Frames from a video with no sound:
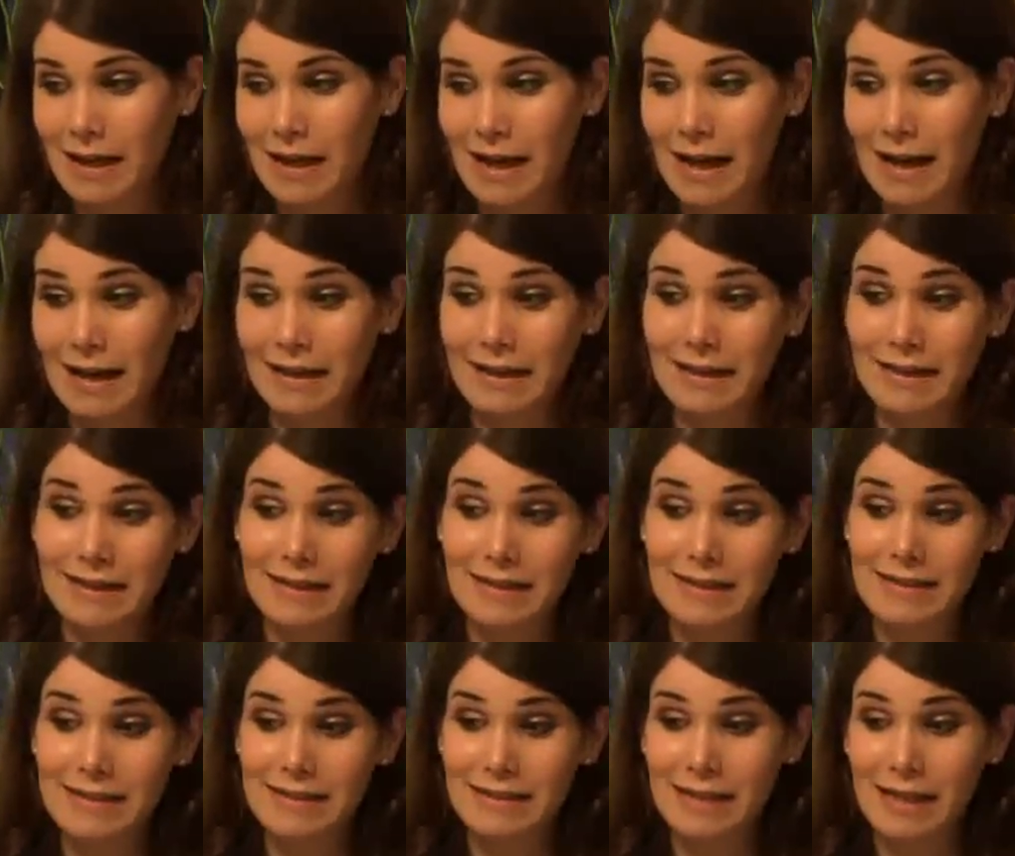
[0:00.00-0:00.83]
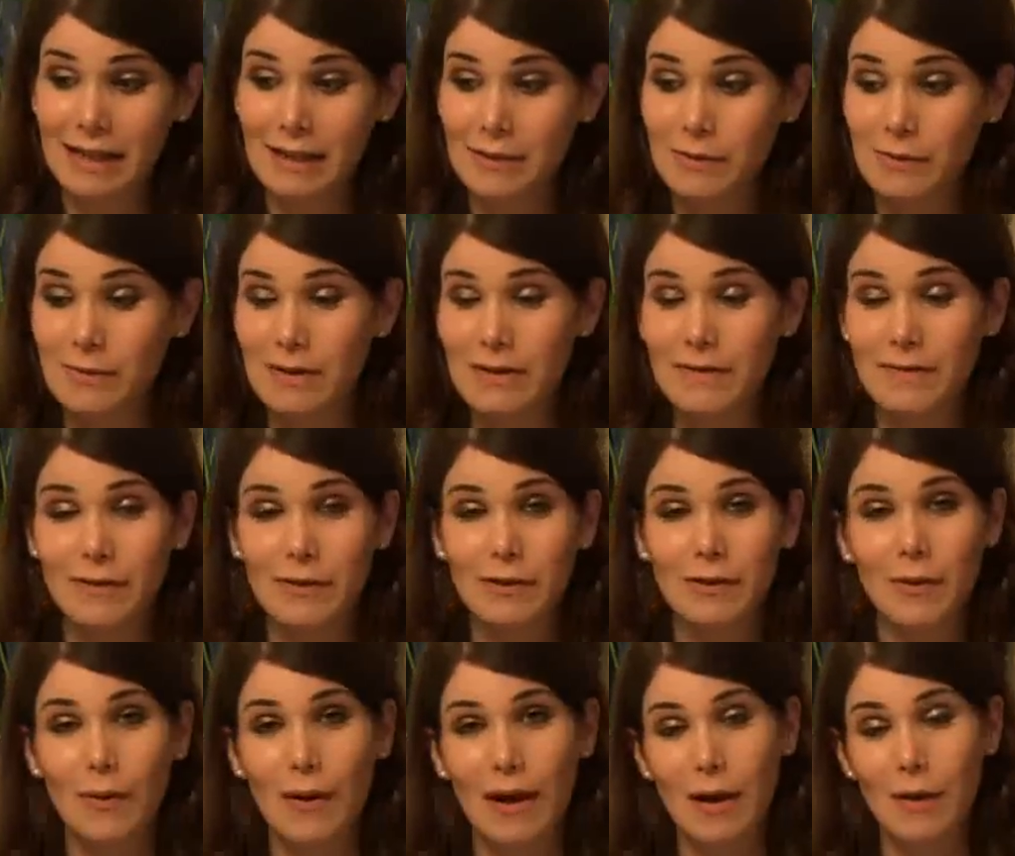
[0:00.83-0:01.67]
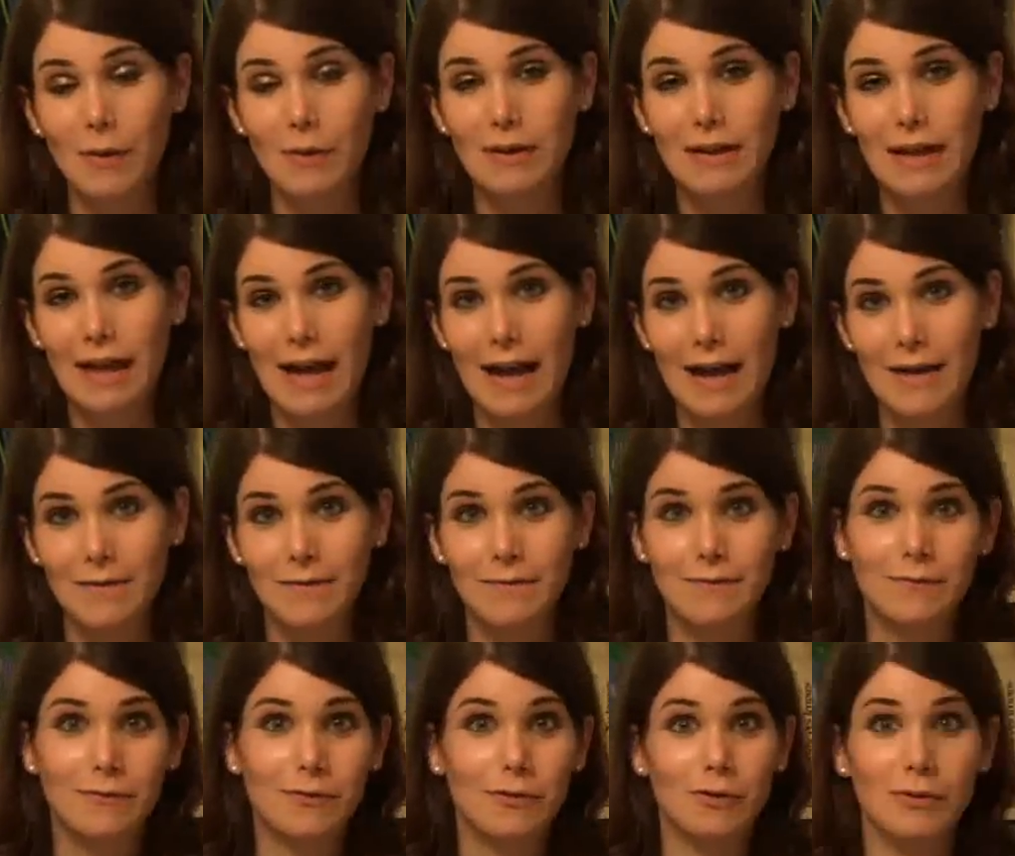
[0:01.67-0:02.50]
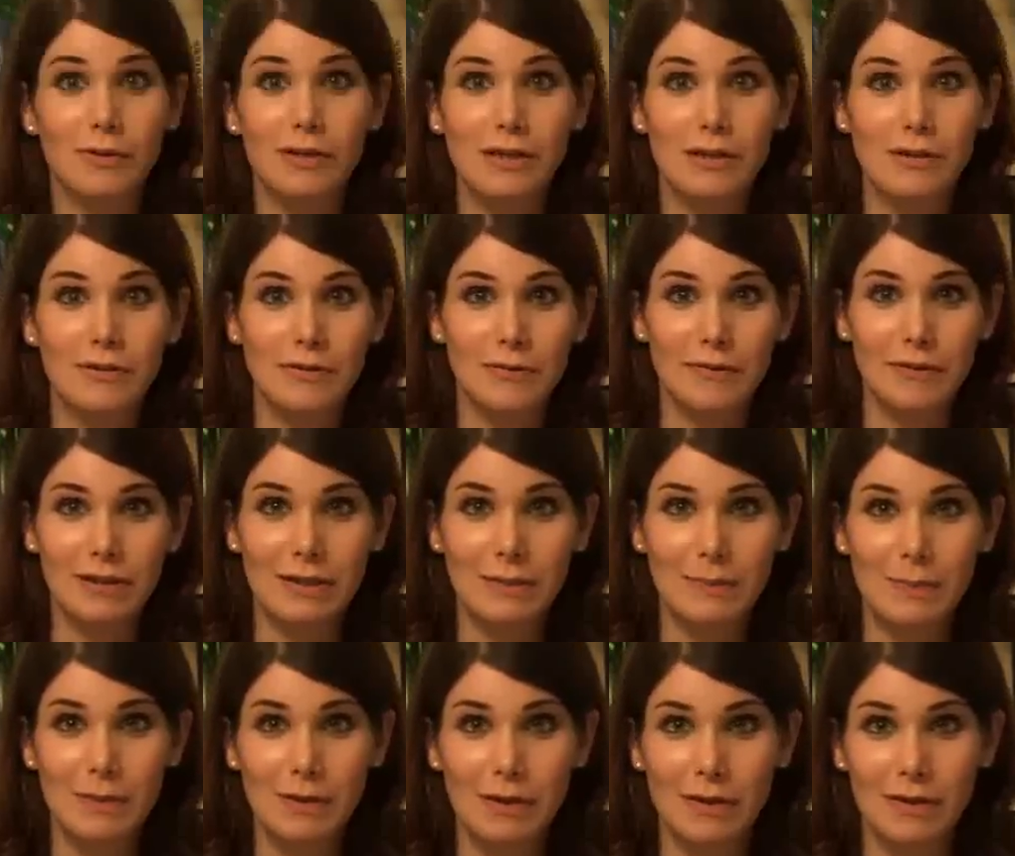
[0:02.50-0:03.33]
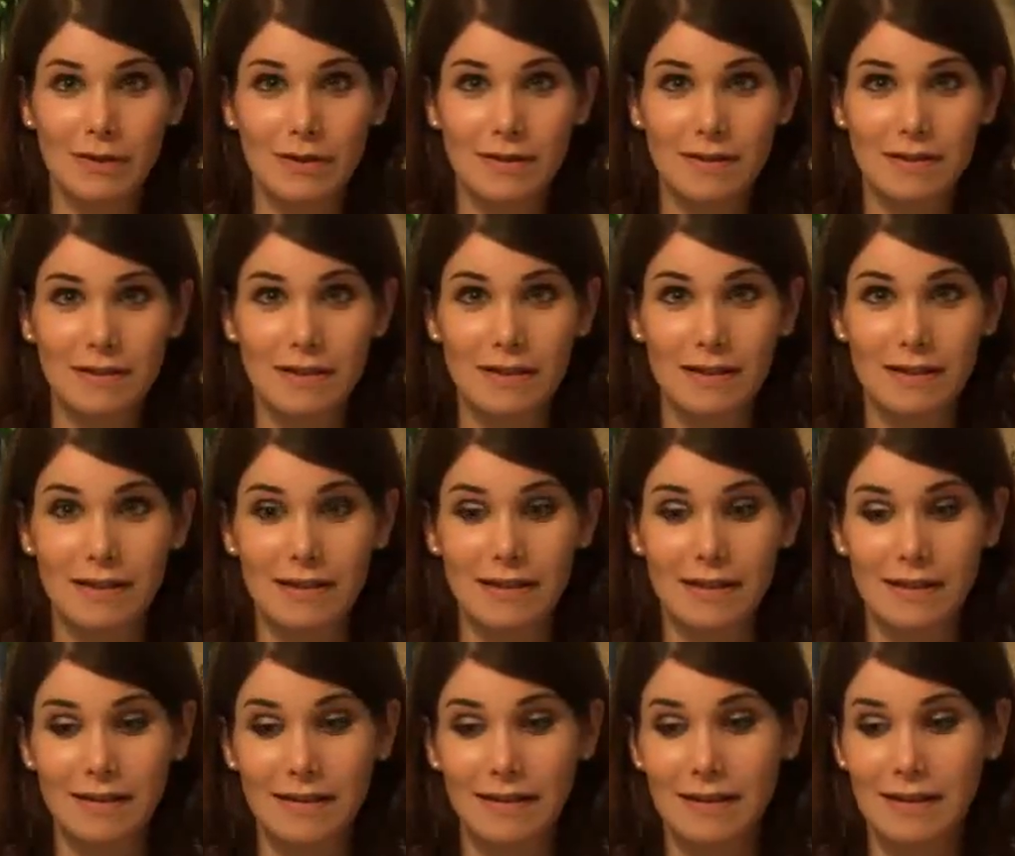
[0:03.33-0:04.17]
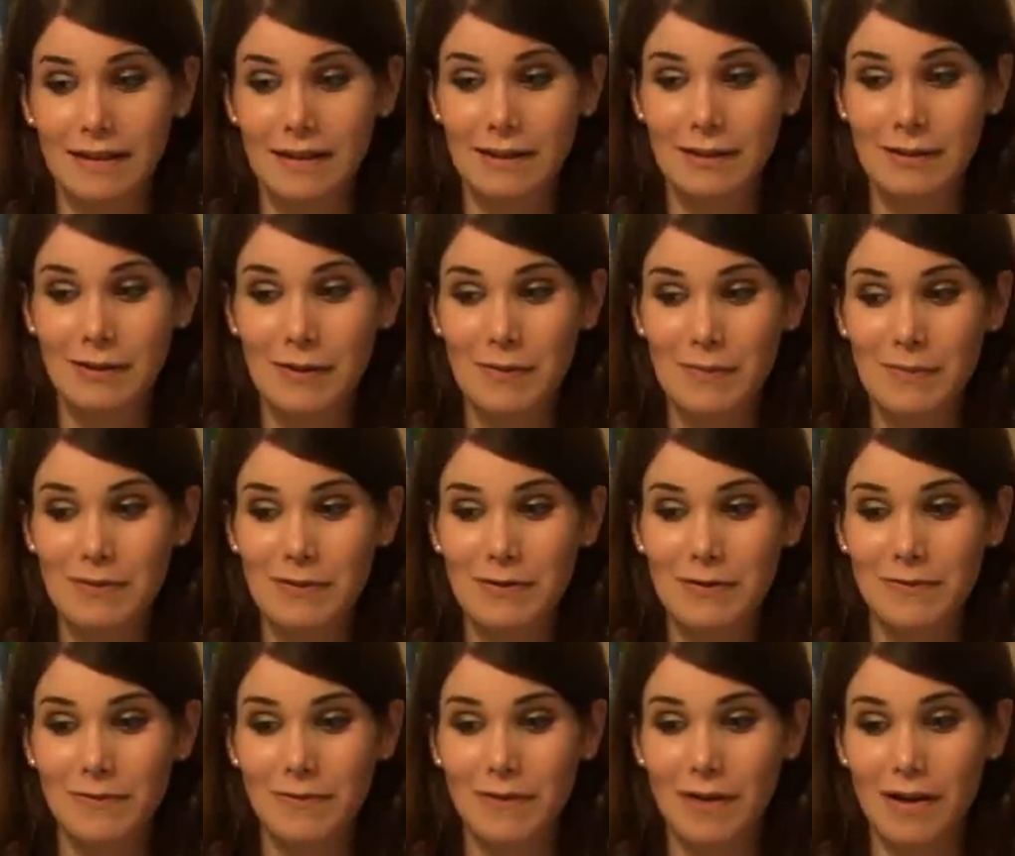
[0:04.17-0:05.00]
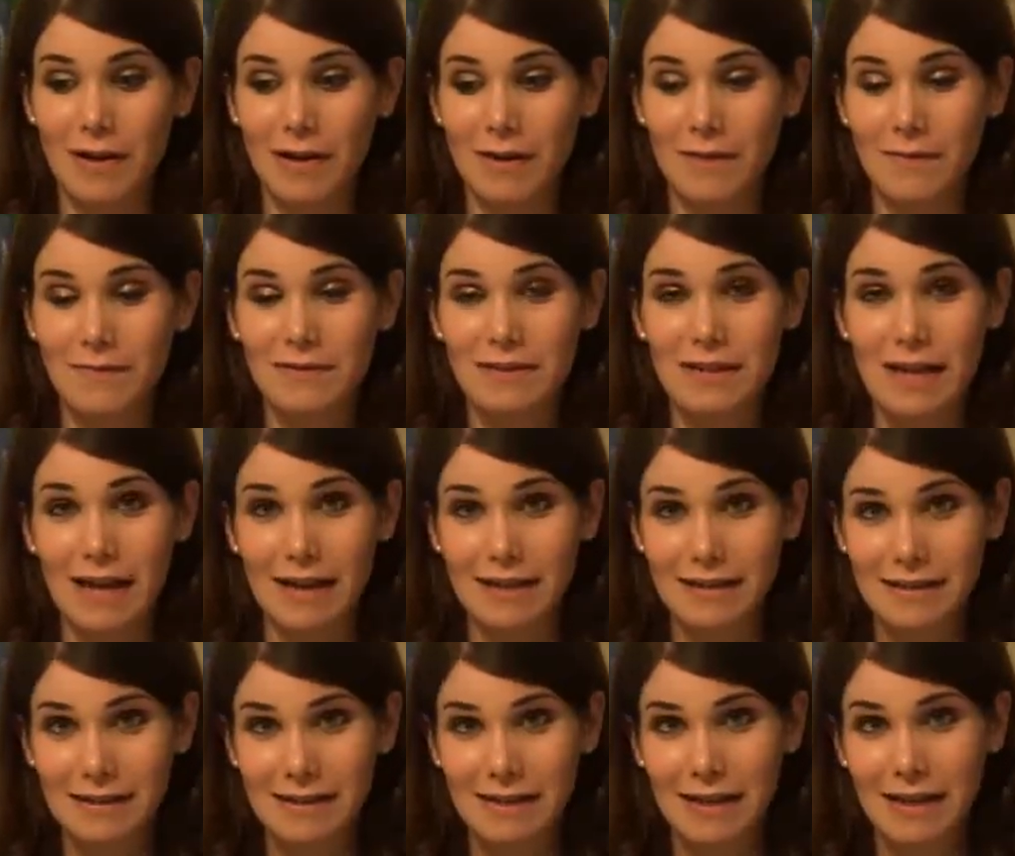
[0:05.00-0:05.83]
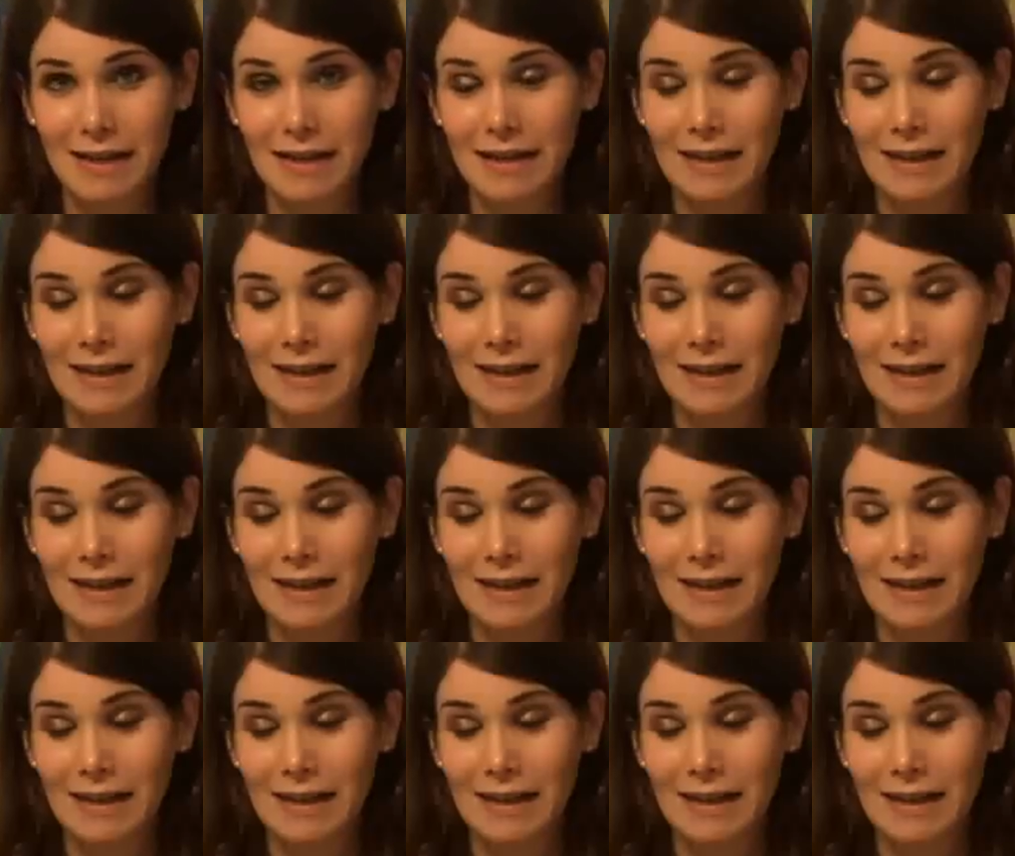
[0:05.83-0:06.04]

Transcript: can at least tell you, even though I only have 3 years of experience in terms of sex,